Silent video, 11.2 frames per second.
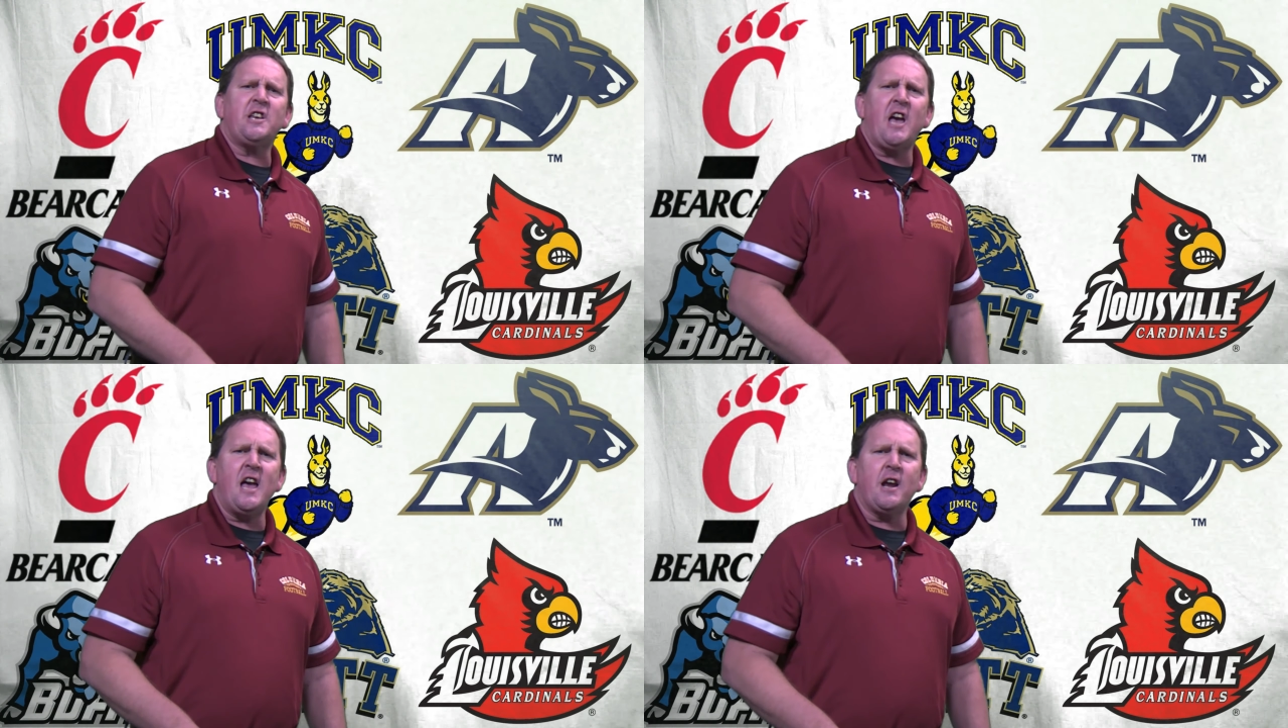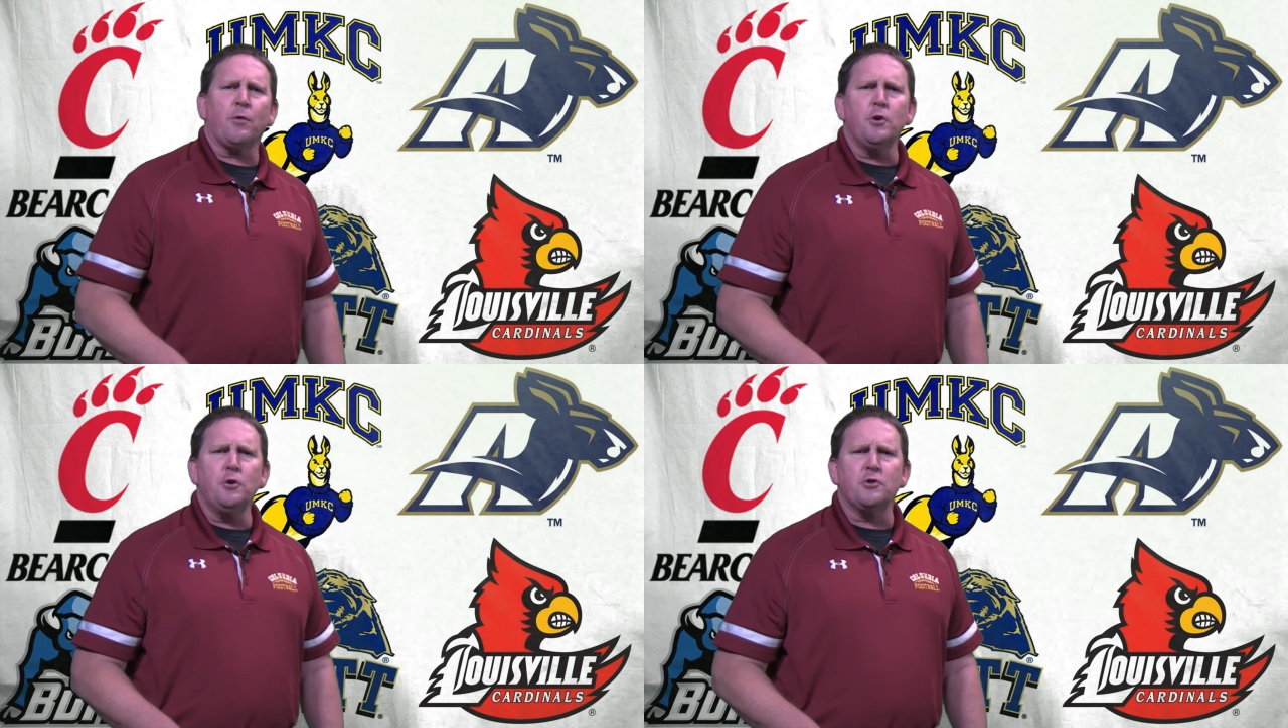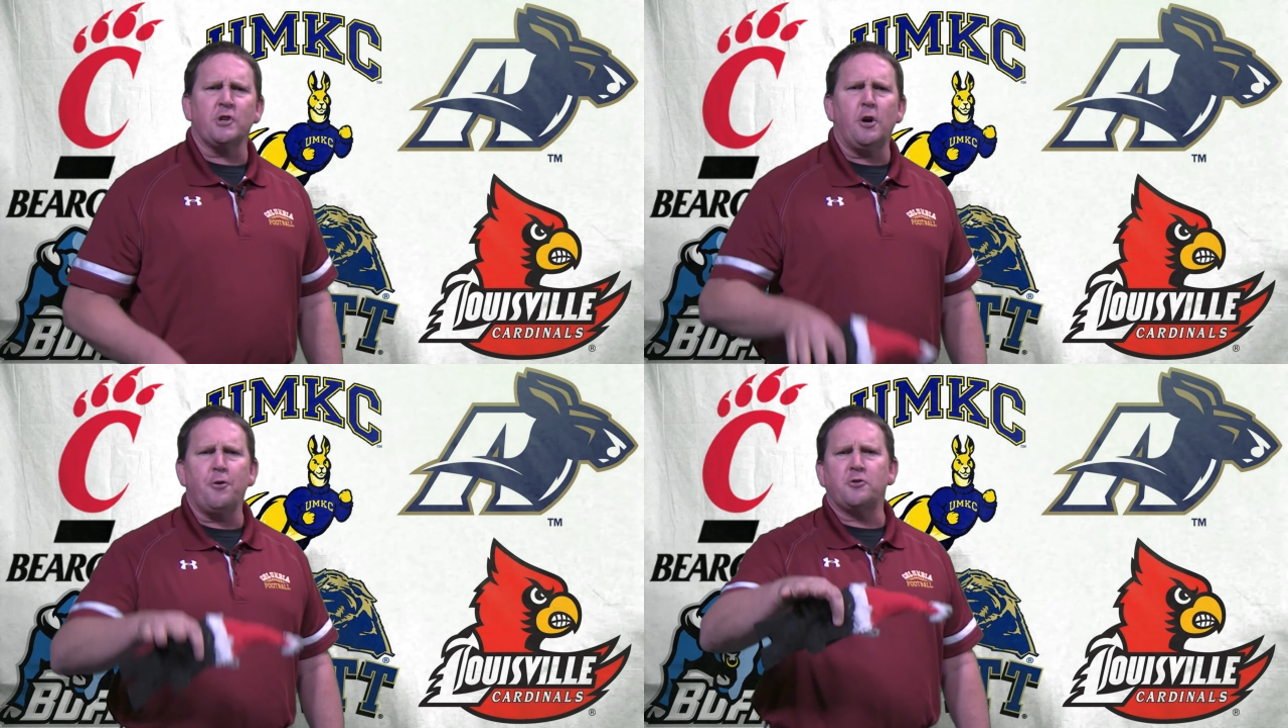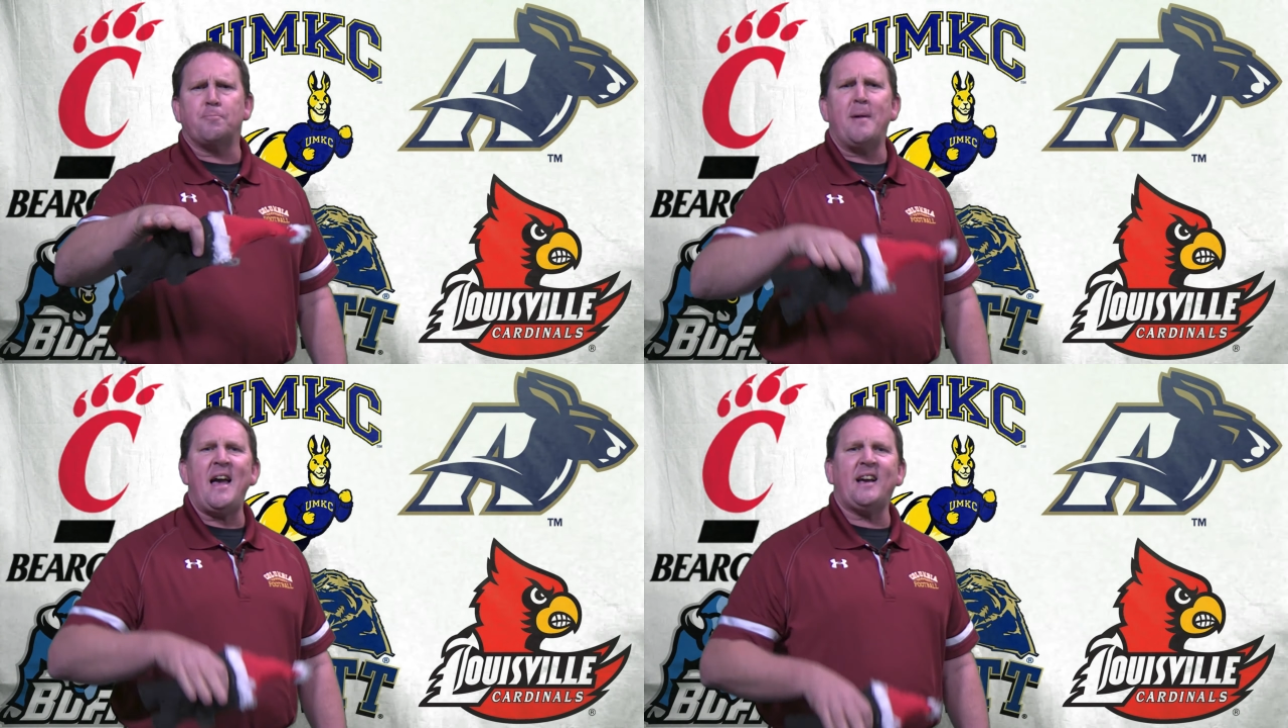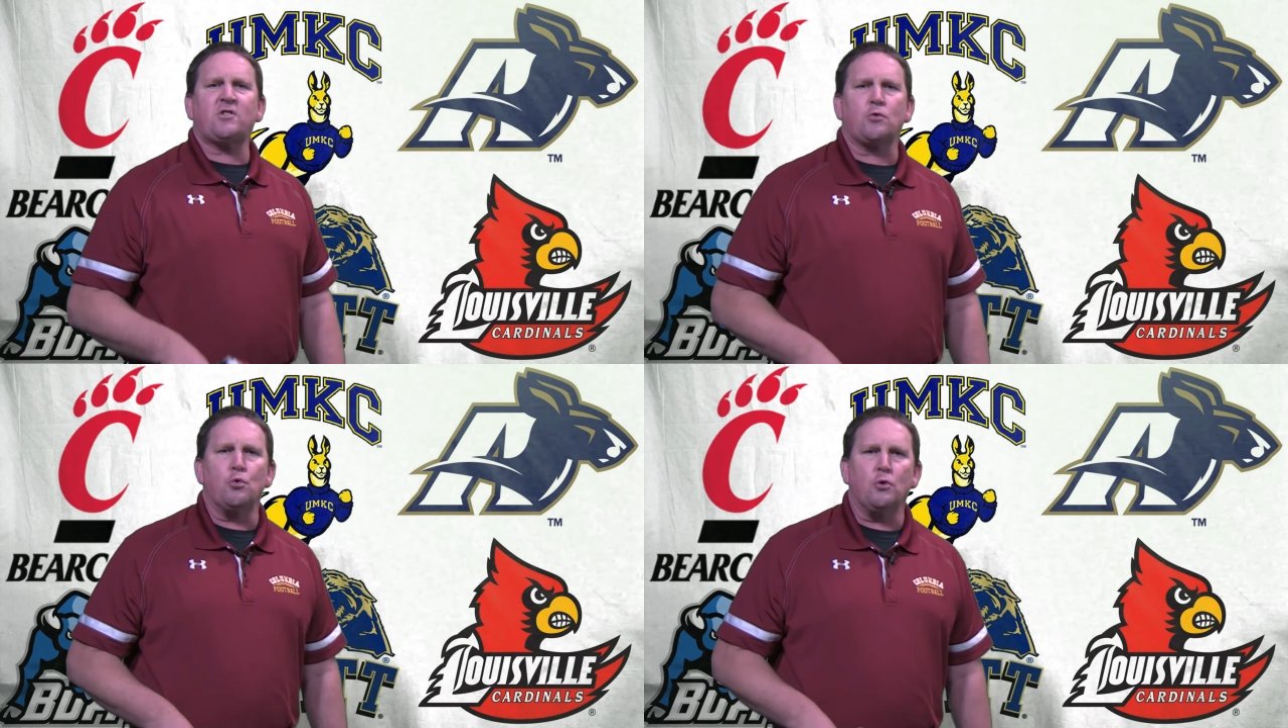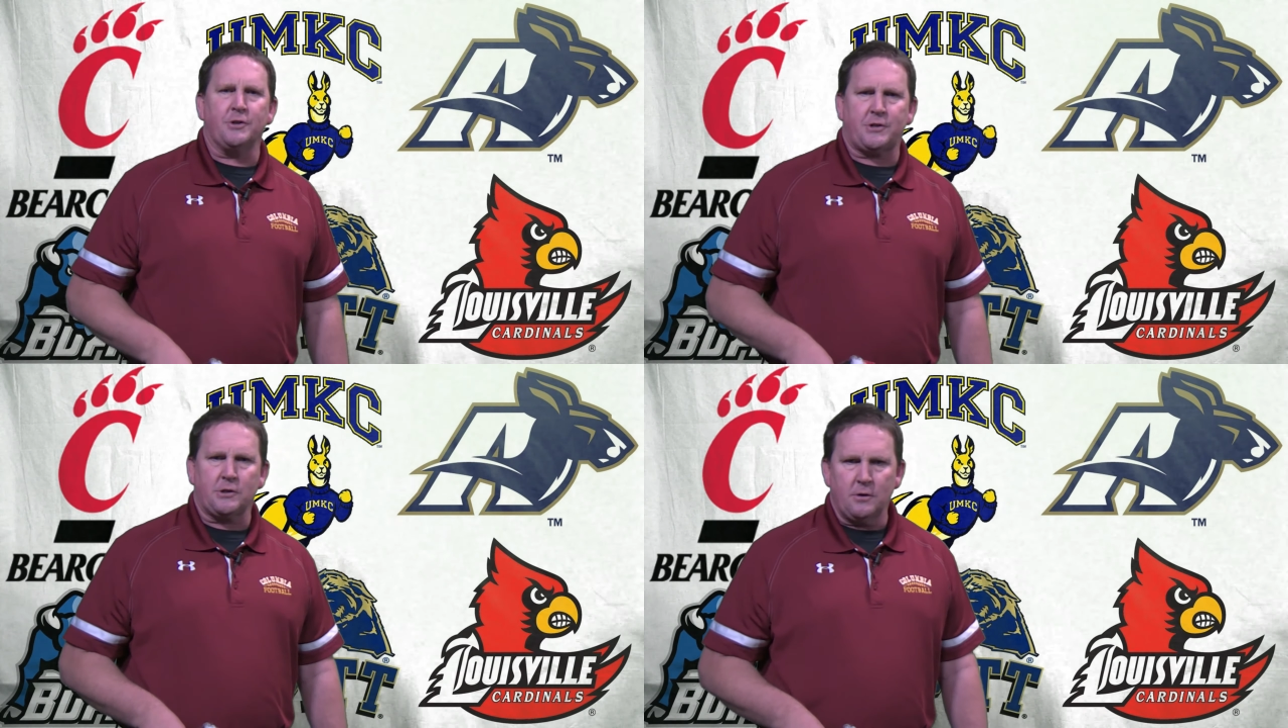Kangaroos, and all those MAC
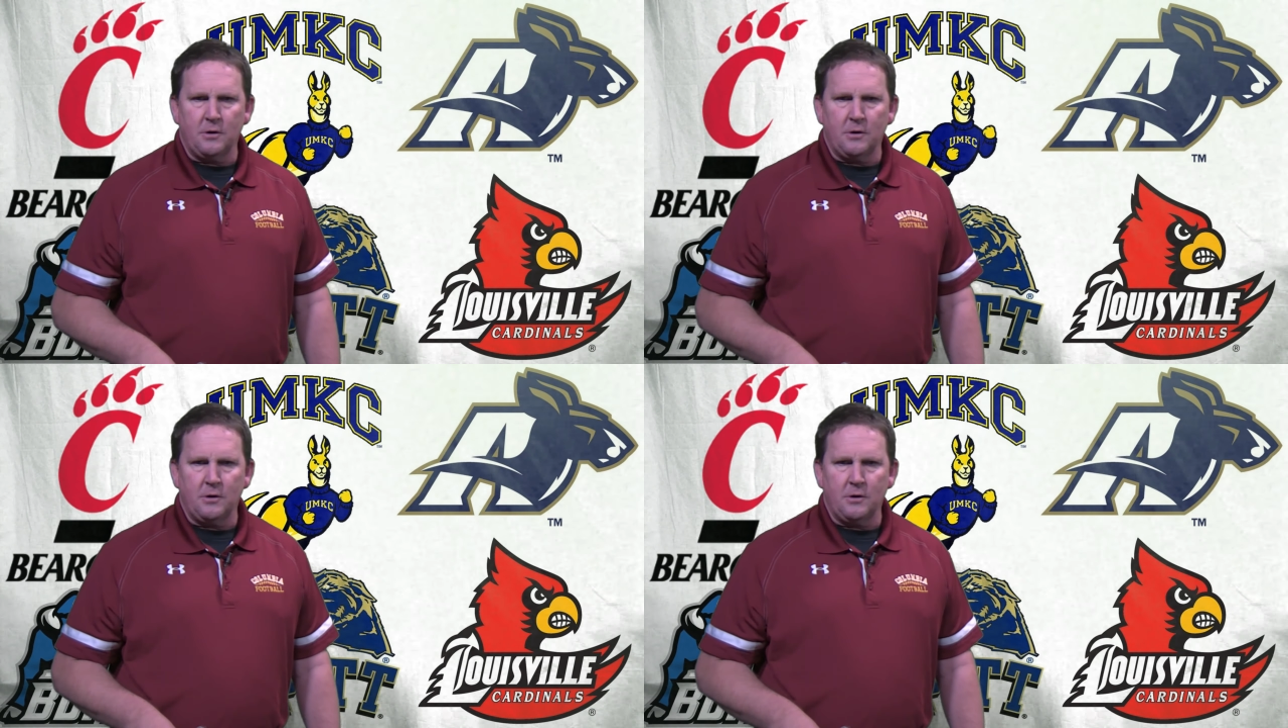schools.